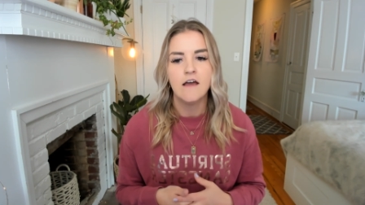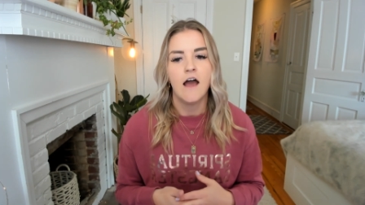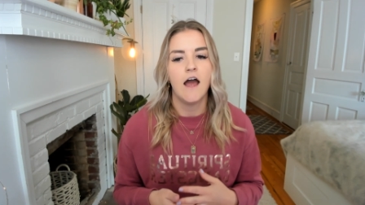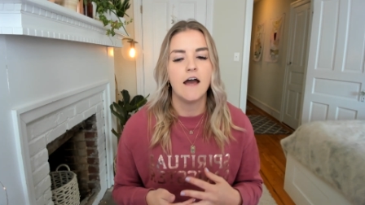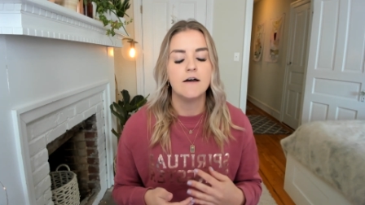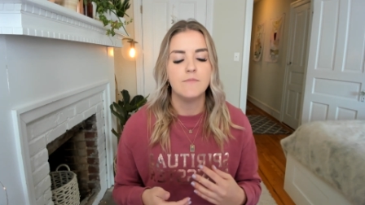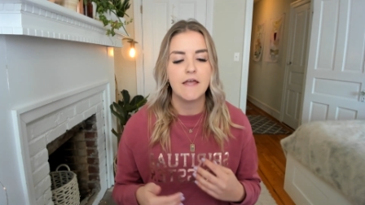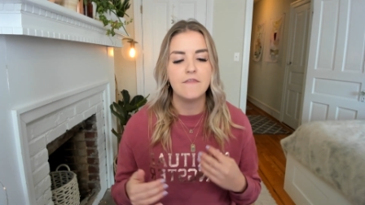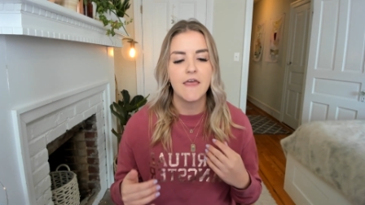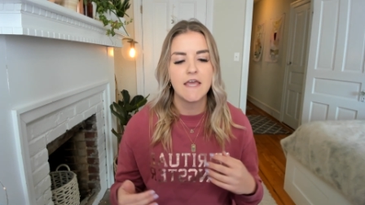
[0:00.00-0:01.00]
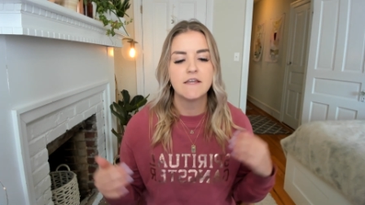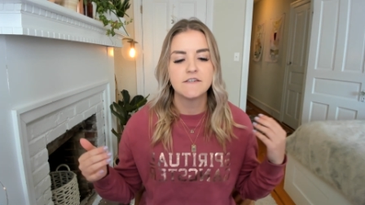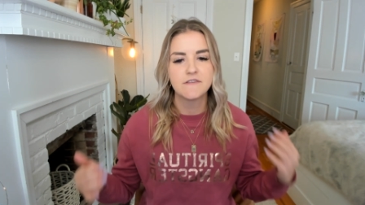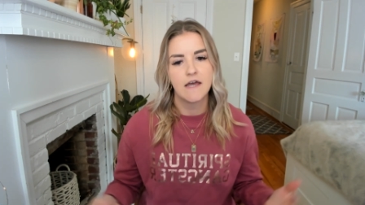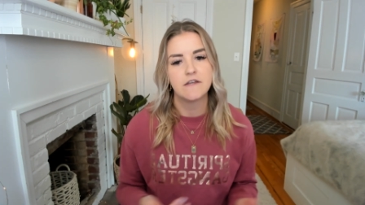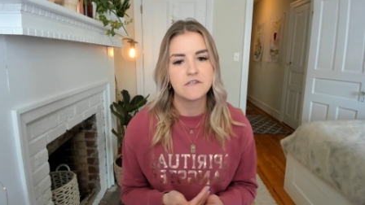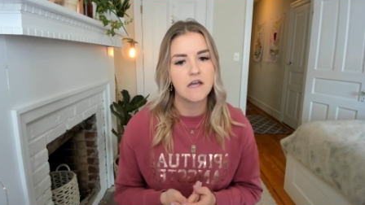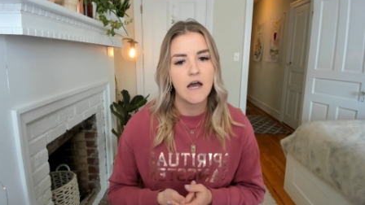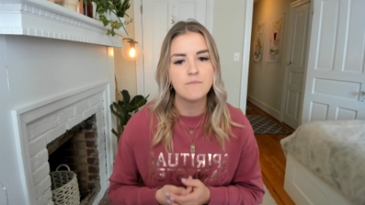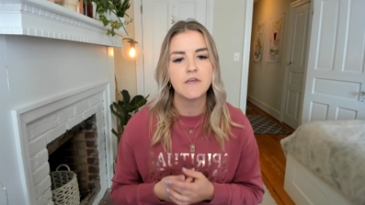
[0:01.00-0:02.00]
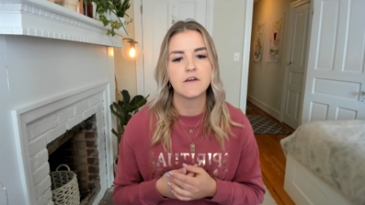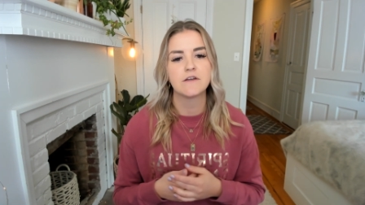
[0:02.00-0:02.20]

Um, and they decided to come here